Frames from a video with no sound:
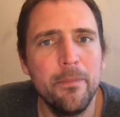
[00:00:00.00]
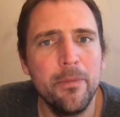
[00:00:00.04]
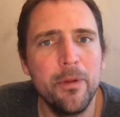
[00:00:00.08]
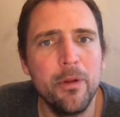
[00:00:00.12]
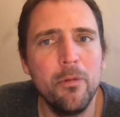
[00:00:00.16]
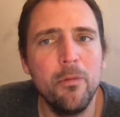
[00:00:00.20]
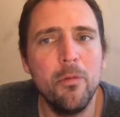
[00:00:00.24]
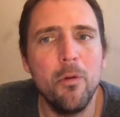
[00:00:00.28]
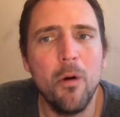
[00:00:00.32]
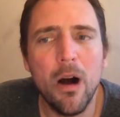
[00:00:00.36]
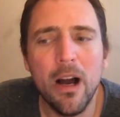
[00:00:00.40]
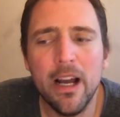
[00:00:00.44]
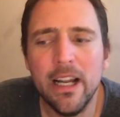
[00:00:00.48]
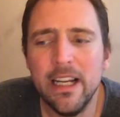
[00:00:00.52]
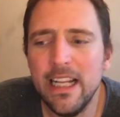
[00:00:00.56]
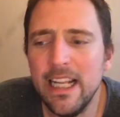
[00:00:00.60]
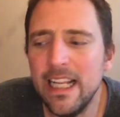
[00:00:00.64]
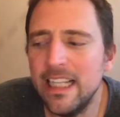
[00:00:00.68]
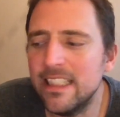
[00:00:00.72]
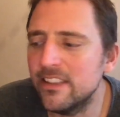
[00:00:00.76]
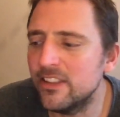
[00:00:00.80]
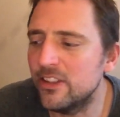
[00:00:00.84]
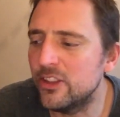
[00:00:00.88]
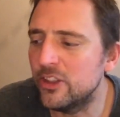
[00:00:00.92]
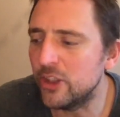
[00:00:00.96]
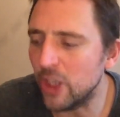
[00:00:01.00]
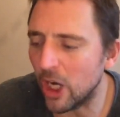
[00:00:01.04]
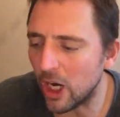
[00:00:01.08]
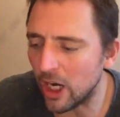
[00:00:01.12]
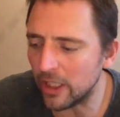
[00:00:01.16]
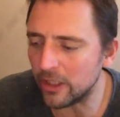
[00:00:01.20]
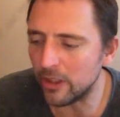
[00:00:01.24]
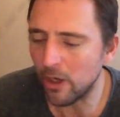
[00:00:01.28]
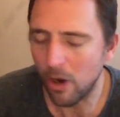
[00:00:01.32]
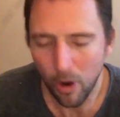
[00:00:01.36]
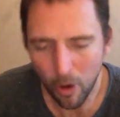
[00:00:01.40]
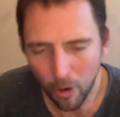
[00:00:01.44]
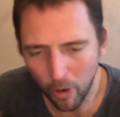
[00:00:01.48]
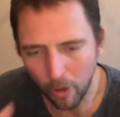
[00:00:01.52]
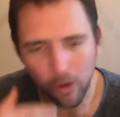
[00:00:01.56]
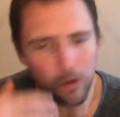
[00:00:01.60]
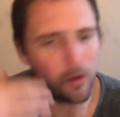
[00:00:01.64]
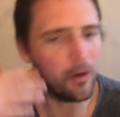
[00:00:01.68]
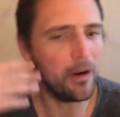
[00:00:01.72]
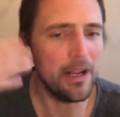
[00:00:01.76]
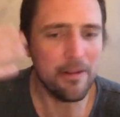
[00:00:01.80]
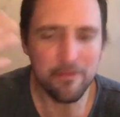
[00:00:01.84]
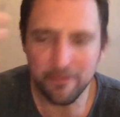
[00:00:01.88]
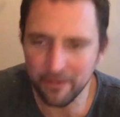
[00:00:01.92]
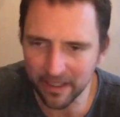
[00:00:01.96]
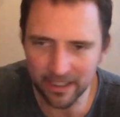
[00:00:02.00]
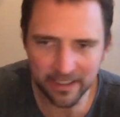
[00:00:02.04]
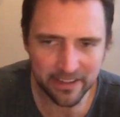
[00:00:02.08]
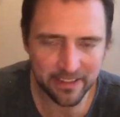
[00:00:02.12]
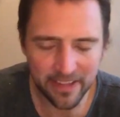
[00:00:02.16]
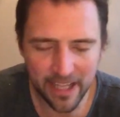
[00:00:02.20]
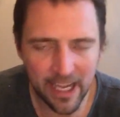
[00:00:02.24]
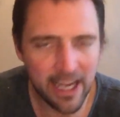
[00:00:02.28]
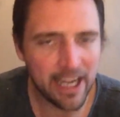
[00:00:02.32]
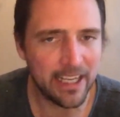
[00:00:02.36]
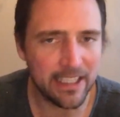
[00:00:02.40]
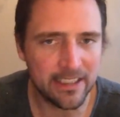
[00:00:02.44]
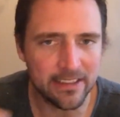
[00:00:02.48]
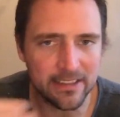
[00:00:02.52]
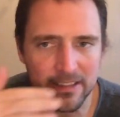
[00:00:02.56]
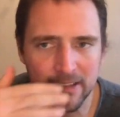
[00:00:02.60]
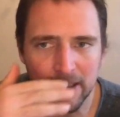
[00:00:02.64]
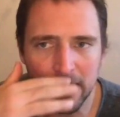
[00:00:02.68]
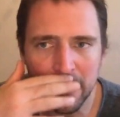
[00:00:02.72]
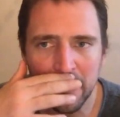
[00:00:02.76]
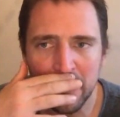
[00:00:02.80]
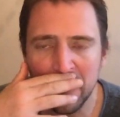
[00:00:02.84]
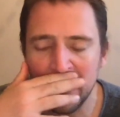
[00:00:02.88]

One has done horrific things.